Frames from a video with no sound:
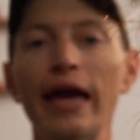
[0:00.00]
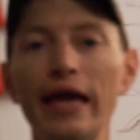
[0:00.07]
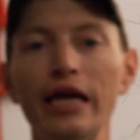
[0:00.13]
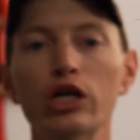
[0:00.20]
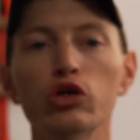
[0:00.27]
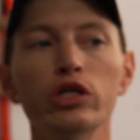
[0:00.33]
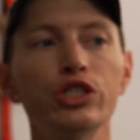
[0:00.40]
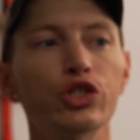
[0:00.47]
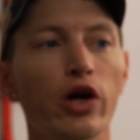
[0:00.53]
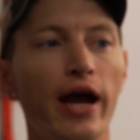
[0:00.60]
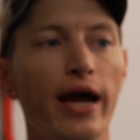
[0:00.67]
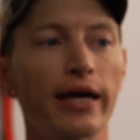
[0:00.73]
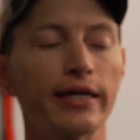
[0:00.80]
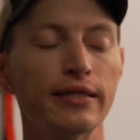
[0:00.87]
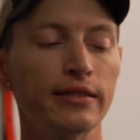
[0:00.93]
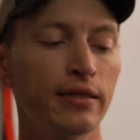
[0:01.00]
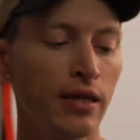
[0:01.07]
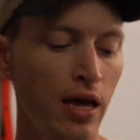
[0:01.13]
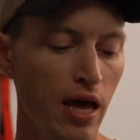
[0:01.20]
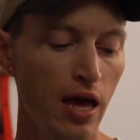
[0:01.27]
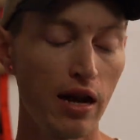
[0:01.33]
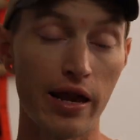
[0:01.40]
Angry Dragon.
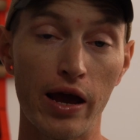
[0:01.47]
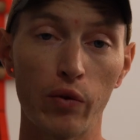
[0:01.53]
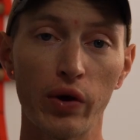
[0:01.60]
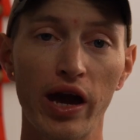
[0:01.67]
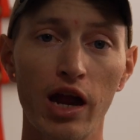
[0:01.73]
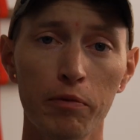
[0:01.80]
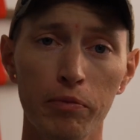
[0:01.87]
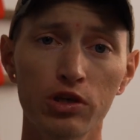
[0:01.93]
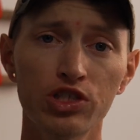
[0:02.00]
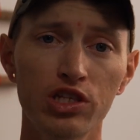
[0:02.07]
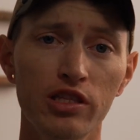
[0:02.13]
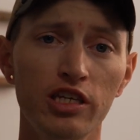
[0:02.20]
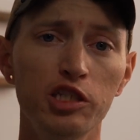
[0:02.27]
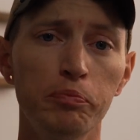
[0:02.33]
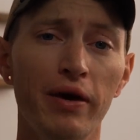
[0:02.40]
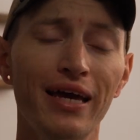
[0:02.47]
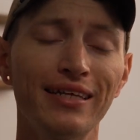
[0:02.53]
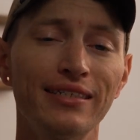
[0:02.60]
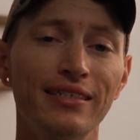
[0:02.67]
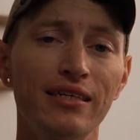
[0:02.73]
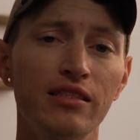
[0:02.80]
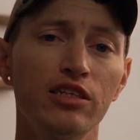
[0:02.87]
Now we got a bunch of these
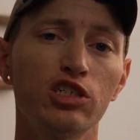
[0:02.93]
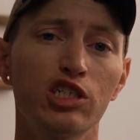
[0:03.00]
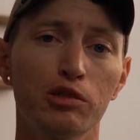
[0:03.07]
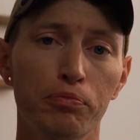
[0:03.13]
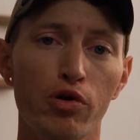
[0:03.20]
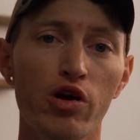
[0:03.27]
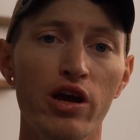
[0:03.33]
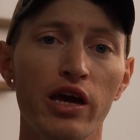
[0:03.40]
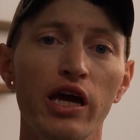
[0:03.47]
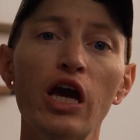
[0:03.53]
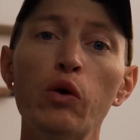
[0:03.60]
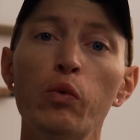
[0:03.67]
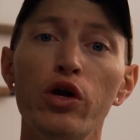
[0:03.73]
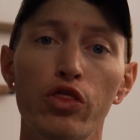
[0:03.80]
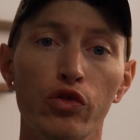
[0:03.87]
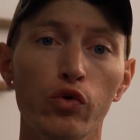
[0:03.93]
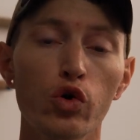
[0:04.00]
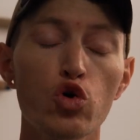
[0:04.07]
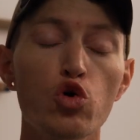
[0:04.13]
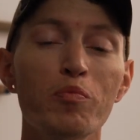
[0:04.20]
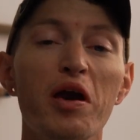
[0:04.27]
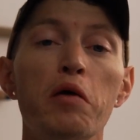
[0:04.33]
baits in this spring and we threw
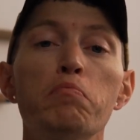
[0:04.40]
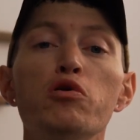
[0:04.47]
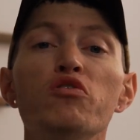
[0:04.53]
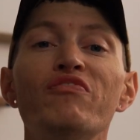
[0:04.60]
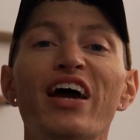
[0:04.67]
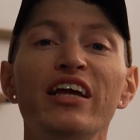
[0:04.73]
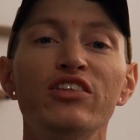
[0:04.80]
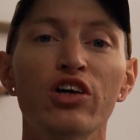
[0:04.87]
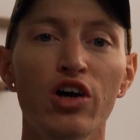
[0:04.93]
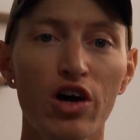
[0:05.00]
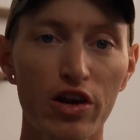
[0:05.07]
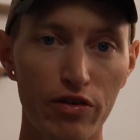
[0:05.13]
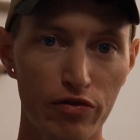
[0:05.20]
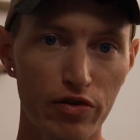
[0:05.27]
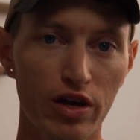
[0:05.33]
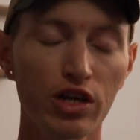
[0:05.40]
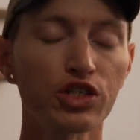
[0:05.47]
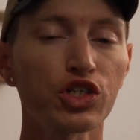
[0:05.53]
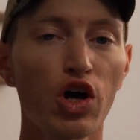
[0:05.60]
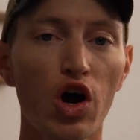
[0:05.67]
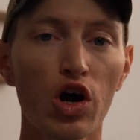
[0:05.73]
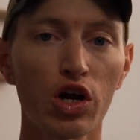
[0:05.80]
them and moved a ton of
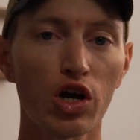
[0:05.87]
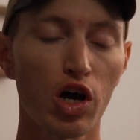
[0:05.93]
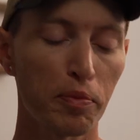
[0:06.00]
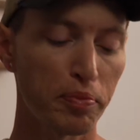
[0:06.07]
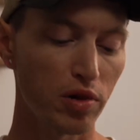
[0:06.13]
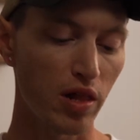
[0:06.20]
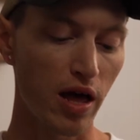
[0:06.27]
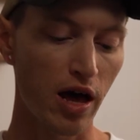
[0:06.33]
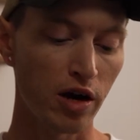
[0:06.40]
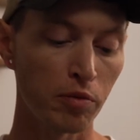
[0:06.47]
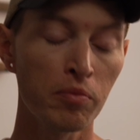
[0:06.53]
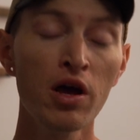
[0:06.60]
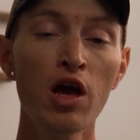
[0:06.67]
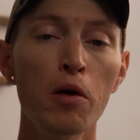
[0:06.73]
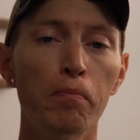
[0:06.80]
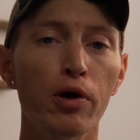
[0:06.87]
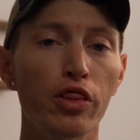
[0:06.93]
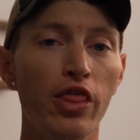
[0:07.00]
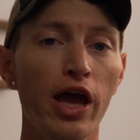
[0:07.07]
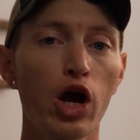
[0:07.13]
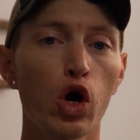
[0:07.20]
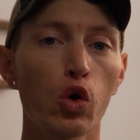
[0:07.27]
fish, caught a couple on them,
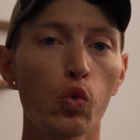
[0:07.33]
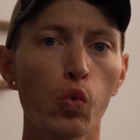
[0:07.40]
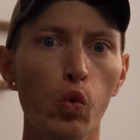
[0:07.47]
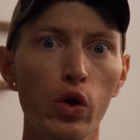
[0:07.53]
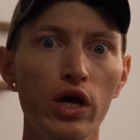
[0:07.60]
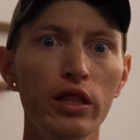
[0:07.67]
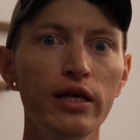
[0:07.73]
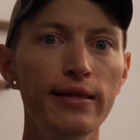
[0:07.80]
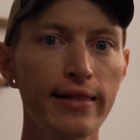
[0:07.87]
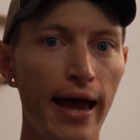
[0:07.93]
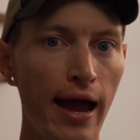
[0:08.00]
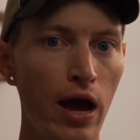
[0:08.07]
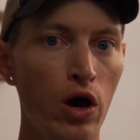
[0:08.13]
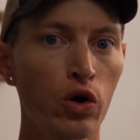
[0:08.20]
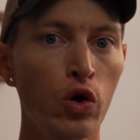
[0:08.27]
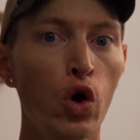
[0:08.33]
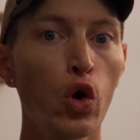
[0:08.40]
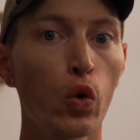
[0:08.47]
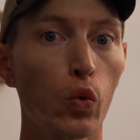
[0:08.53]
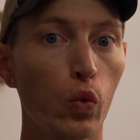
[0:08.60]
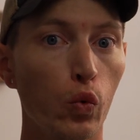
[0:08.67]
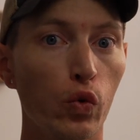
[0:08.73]
but they are really loud,
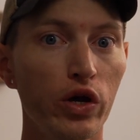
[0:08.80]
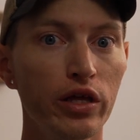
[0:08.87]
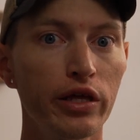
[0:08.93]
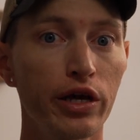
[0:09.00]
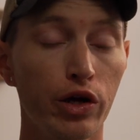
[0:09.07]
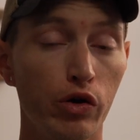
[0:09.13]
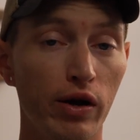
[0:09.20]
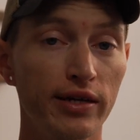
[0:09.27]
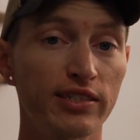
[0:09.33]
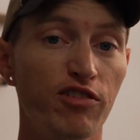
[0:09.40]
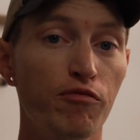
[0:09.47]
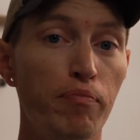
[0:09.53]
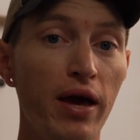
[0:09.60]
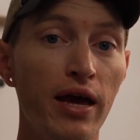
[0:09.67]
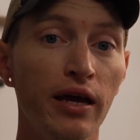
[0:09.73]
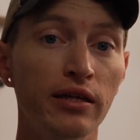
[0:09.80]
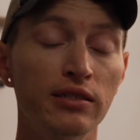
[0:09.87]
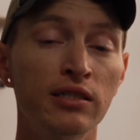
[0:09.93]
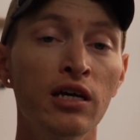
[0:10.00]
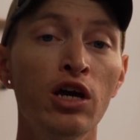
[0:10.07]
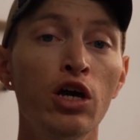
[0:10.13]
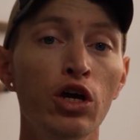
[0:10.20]
really aggressive
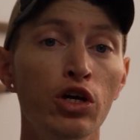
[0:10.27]
baits.